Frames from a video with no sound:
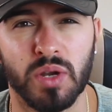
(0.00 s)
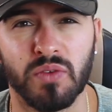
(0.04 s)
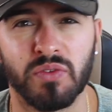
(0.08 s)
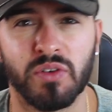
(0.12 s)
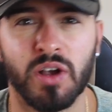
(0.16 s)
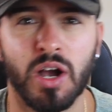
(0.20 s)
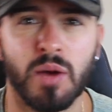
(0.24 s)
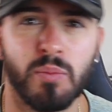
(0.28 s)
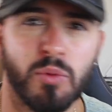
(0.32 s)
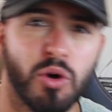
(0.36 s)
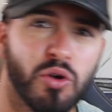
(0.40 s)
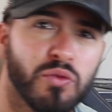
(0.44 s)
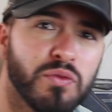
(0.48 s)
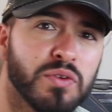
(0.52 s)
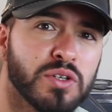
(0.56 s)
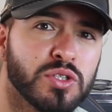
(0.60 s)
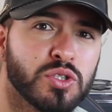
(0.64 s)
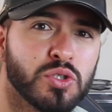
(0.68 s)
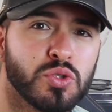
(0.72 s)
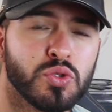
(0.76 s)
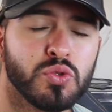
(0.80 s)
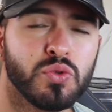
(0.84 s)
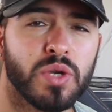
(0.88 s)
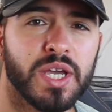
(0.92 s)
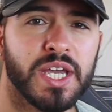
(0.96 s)
They've come over
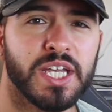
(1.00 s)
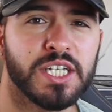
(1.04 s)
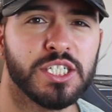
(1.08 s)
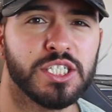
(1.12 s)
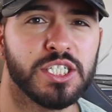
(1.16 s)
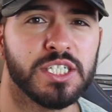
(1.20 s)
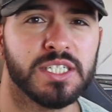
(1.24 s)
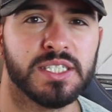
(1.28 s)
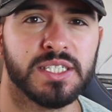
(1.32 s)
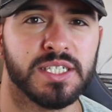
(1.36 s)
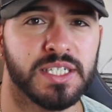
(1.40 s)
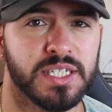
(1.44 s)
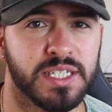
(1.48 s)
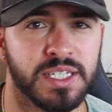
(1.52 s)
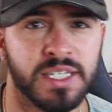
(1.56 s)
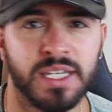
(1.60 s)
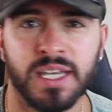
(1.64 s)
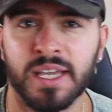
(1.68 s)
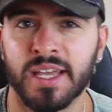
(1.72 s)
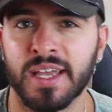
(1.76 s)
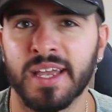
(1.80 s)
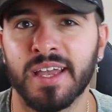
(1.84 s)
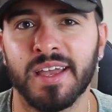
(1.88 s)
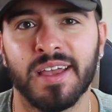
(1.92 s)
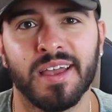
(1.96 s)
to AGT
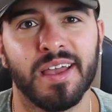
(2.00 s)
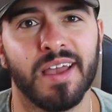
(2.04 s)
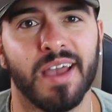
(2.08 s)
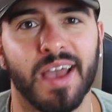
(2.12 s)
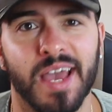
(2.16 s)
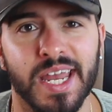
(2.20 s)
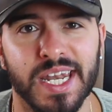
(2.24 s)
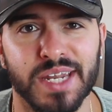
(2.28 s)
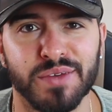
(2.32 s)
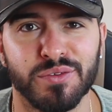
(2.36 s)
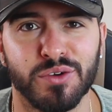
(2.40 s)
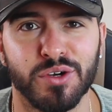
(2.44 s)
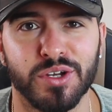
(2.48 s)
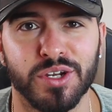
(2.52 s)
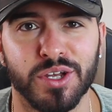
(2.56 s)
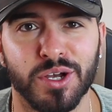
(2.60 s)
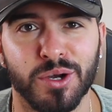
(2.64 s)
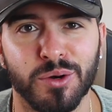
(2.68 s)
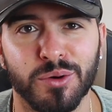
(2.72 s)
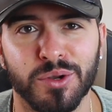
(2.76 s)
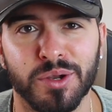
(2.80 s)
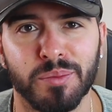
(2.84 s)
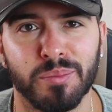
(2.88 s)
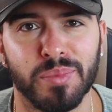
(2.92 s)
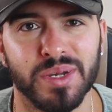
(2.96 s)
and they've got the
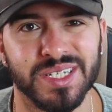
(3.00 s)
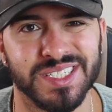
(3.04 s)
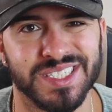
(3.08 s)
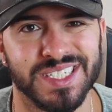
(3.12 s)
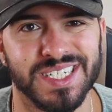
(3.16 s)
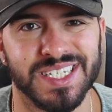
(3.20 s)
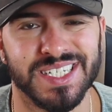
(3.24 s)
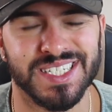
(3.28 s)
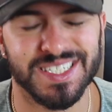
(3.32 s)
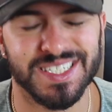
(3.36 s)
golden buzzer. They